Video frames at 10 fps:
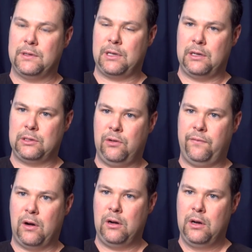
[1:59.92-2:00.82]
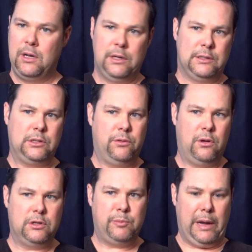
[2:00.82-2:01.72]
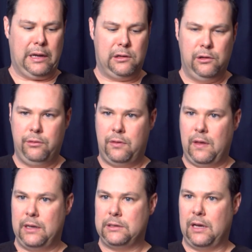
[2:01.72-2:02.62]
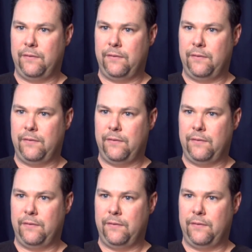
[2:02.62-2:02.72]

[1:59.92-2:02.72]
discussed so far. So those might include things